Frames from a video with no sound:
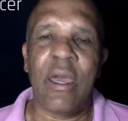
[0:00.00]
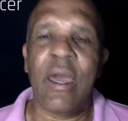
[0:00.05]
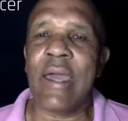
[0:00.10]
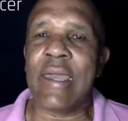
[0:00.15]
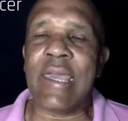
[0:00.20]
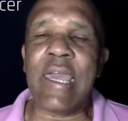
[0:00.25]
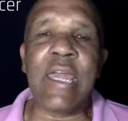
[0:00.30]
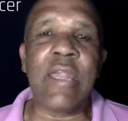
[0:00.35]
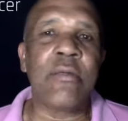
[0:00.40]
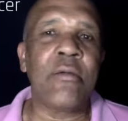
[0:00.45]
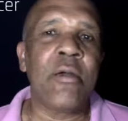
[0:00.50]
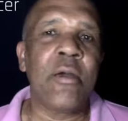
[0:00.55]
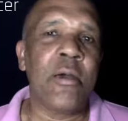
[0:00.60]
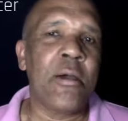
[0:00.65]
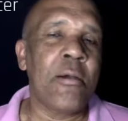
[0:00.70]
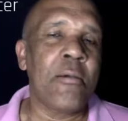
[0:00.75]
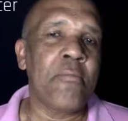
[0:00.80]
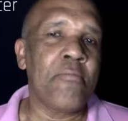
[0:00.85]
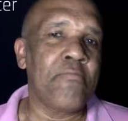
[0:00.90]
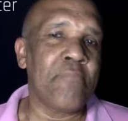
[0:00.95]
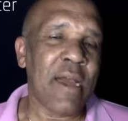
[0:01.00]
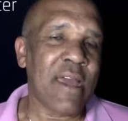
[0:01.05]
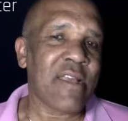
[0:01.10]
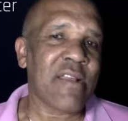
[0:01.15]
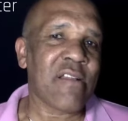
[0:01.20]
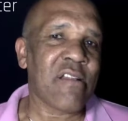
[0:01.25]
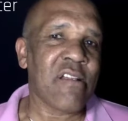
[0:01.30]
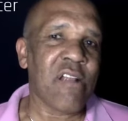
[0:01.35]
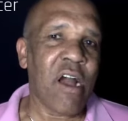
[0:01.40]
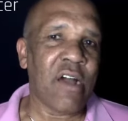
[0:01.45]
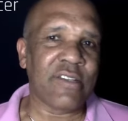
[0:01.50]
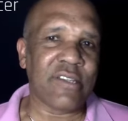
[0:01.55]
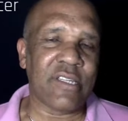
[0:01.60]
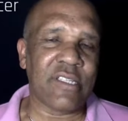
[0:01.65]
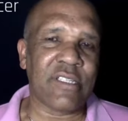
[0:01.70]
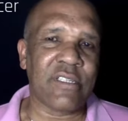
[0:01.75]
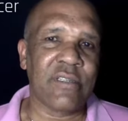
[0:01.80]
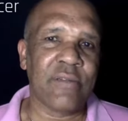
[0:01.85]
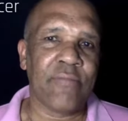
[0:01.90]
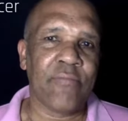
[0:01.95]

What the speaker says: Again, my closet.